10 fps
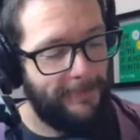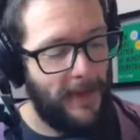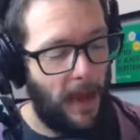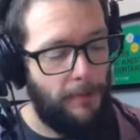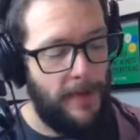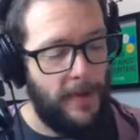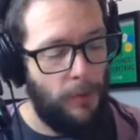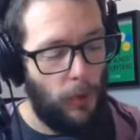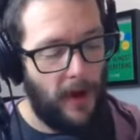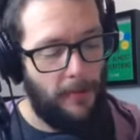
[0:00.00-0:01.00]
I
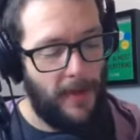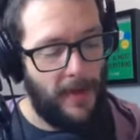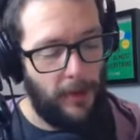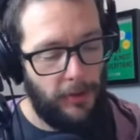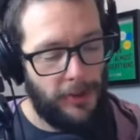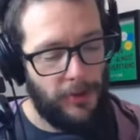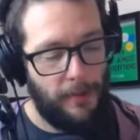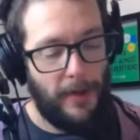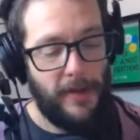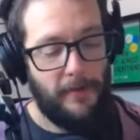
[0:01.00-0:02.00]
mean what I may
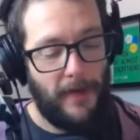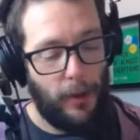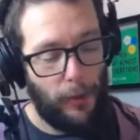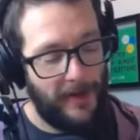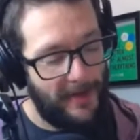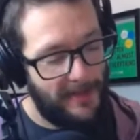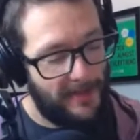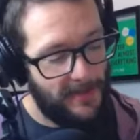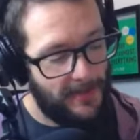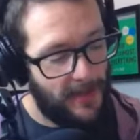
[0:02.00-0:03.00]
illustrate by the following
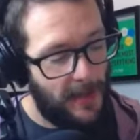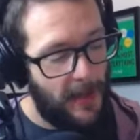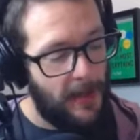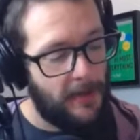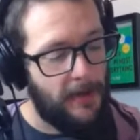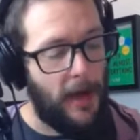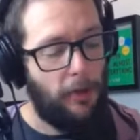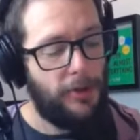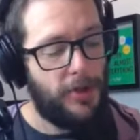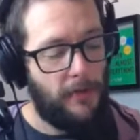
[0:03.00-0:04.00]
instance. The
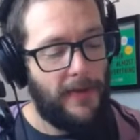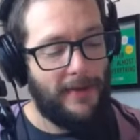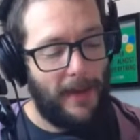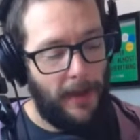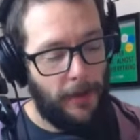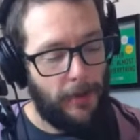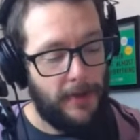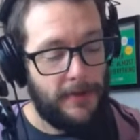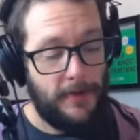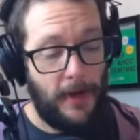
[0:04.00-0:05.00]
knowledge of a liar
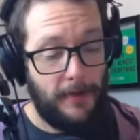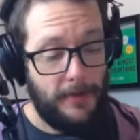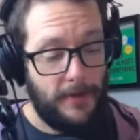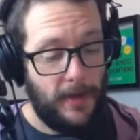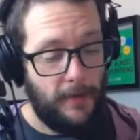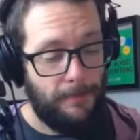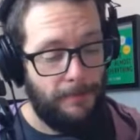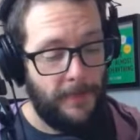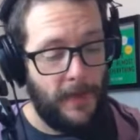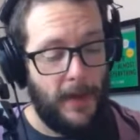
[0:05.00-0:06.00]
is not the same
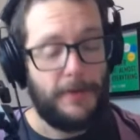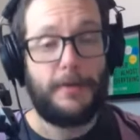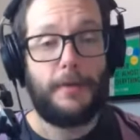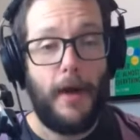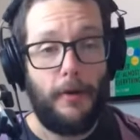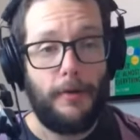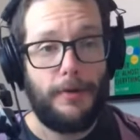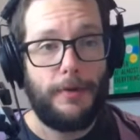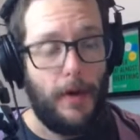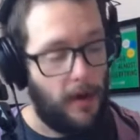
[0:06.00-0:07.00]
as the
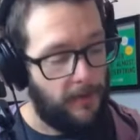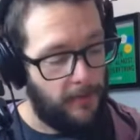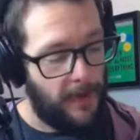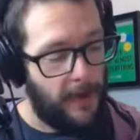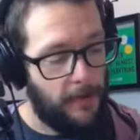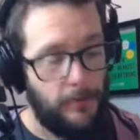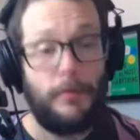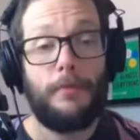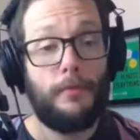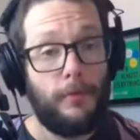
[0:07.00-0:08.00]
knowledge of a man.
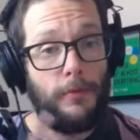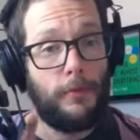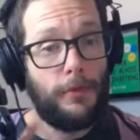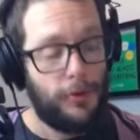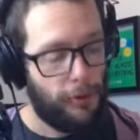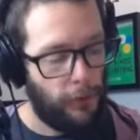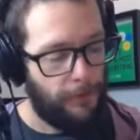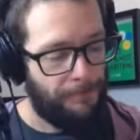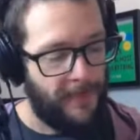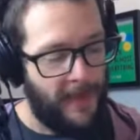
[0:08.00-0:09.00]
True.
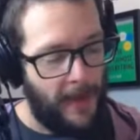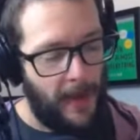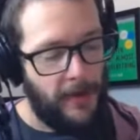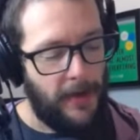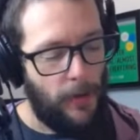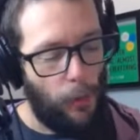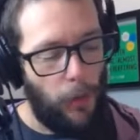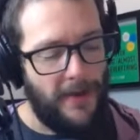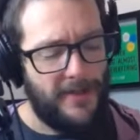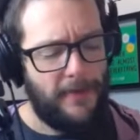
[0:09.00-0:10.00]
And yet,
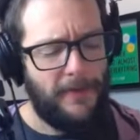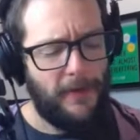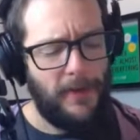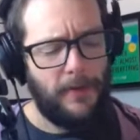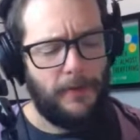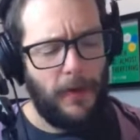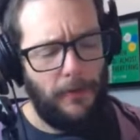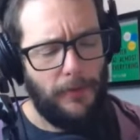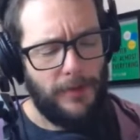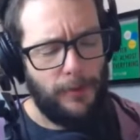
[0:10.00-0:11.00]
what is the feeling of
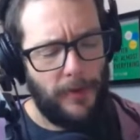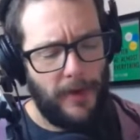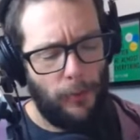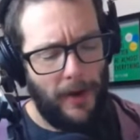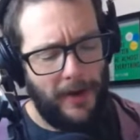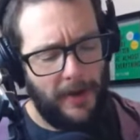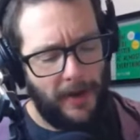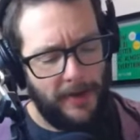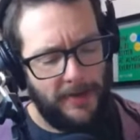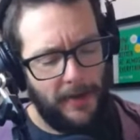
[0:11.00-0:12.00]
lovers when they
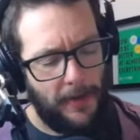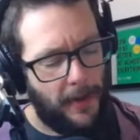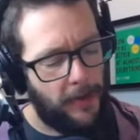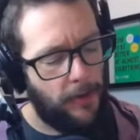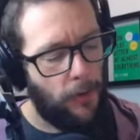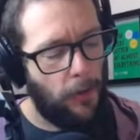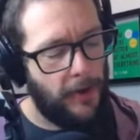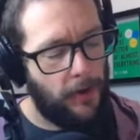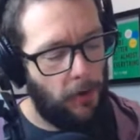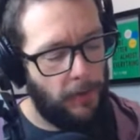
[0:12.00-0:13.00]
recognize a lyre or a
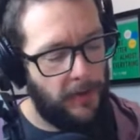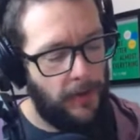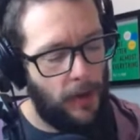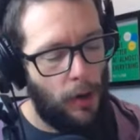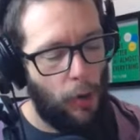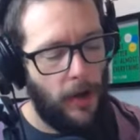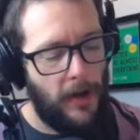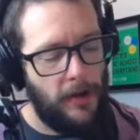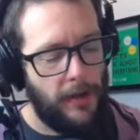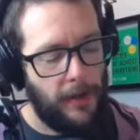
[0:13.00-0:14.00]
garment or
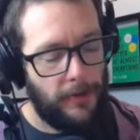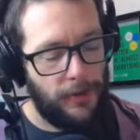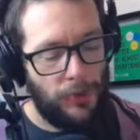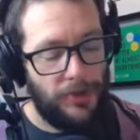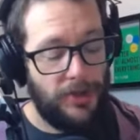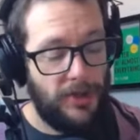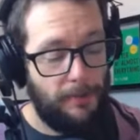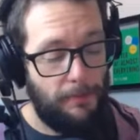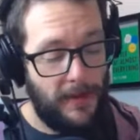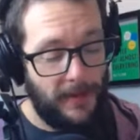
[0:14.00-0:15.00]
anything else which the
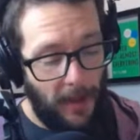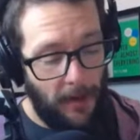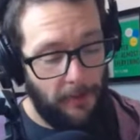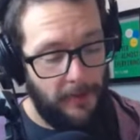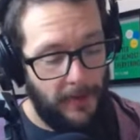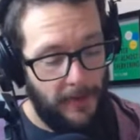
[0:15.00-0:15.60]
beloved,